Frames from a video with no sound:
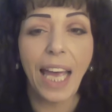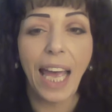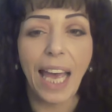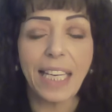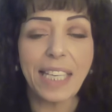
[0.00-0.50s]

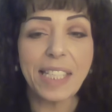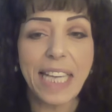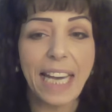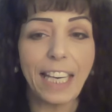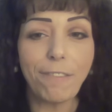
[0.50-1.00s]
And he's
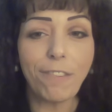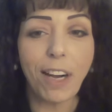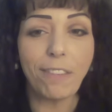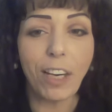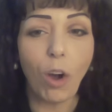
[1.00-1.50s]
standing in front
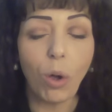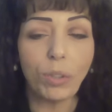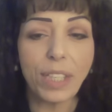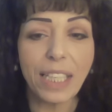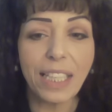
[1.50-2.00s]
of it
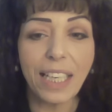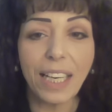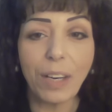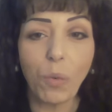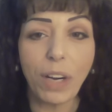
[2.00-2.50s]
holding
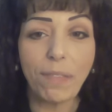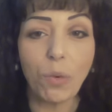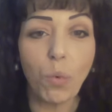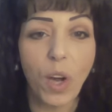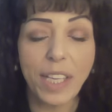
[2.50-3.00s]
one of the
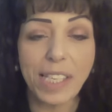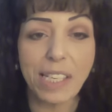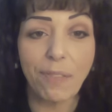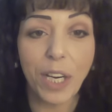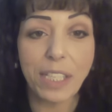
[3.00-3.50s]
wands in
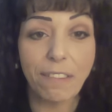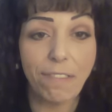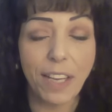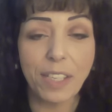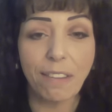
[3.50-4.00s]
a very
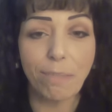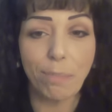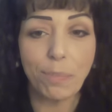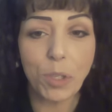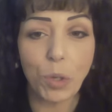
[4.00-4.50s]
defensive
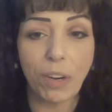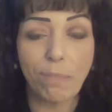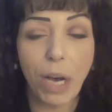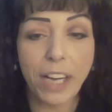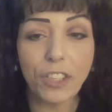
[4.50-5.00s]
sort of
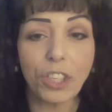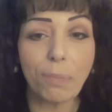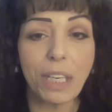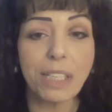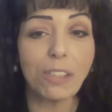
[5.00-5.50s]
posture
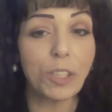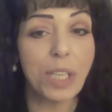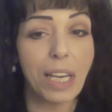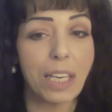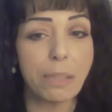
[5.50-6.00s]
because it looks
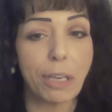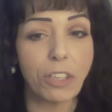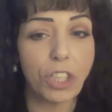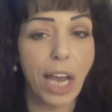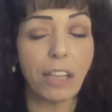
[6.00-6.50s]
like he's being
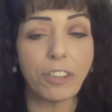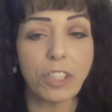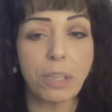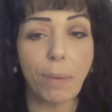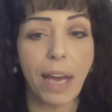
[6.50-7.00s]

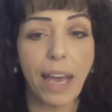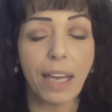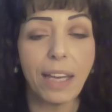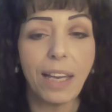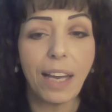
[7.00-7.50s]
challenged by
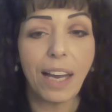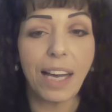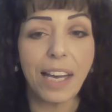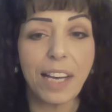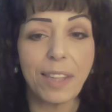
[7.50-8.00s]

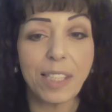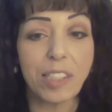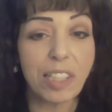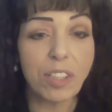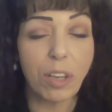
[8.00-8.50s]
these
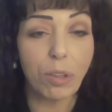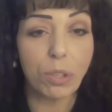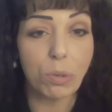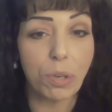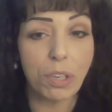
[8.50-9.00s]
six other
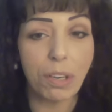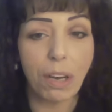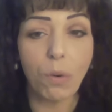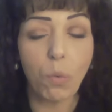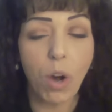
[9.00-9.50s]

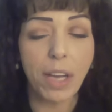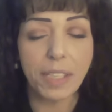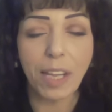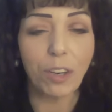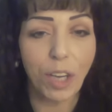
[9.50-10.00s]
wands
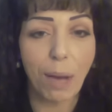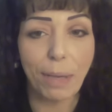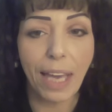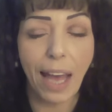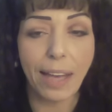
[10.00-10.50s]
that are
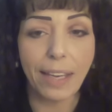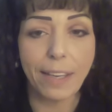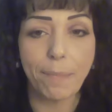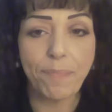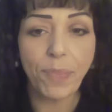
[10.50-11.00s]
coming at
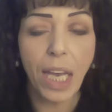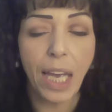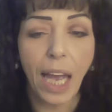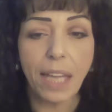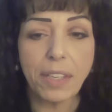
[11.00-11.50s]
him.
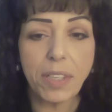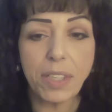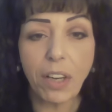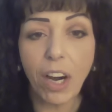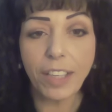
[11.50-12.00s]
And this is
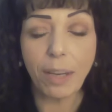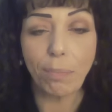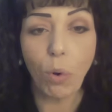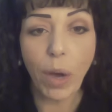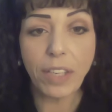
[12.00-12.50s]
a card
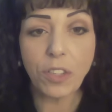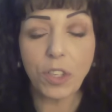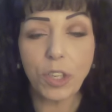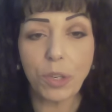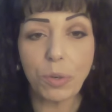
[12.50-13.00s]
that points
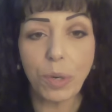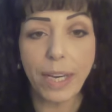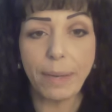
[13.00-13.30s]
to